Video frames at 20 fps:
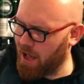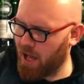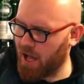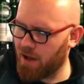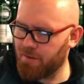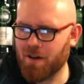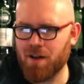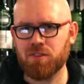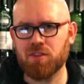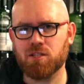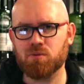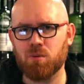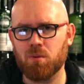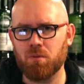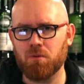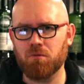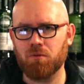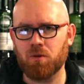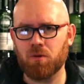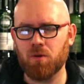I've had this one
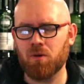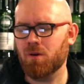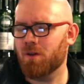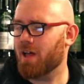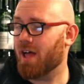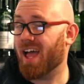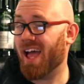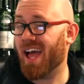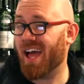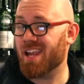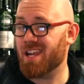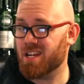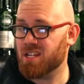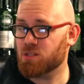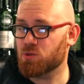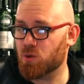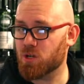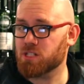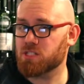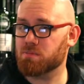before, and it is
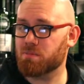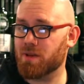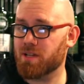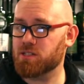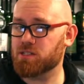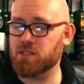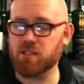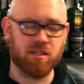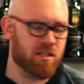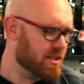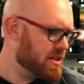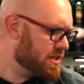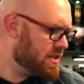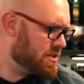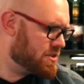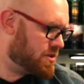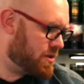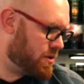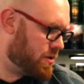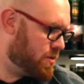quite spicy.
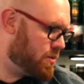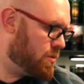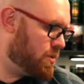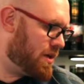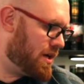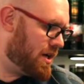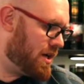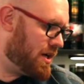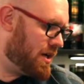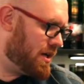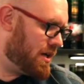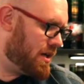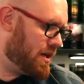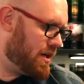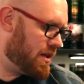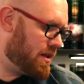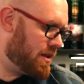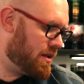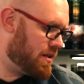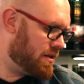So,
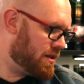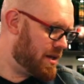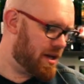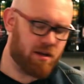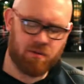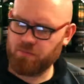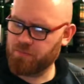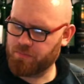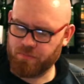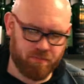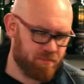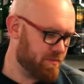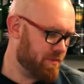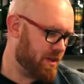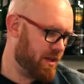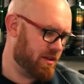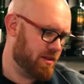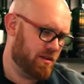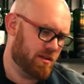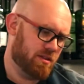yeah,
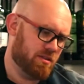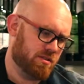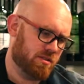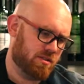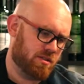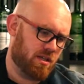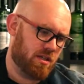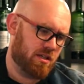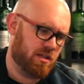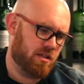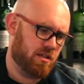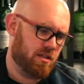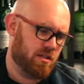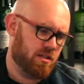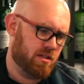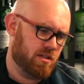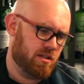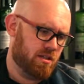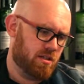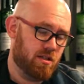let's
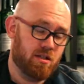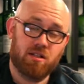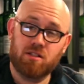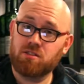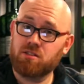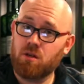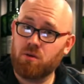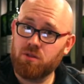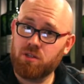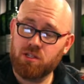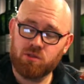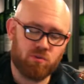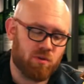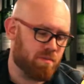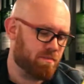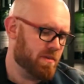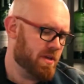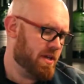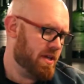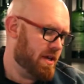go with this
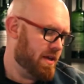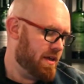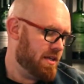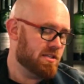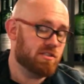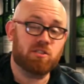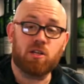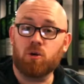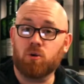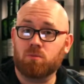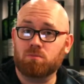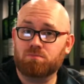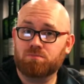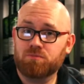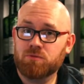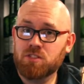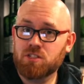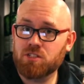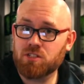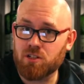one. So,
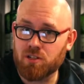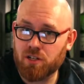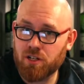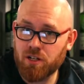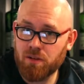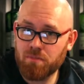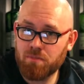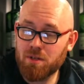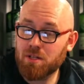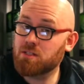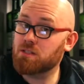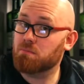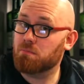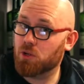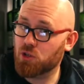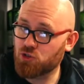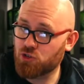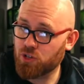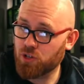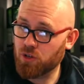Circa is in
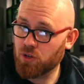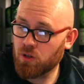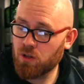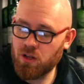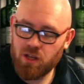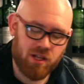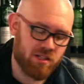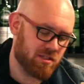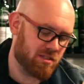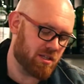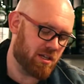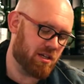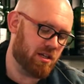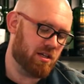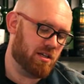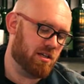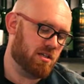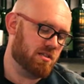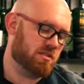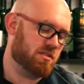Montreal. It's
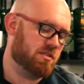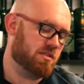a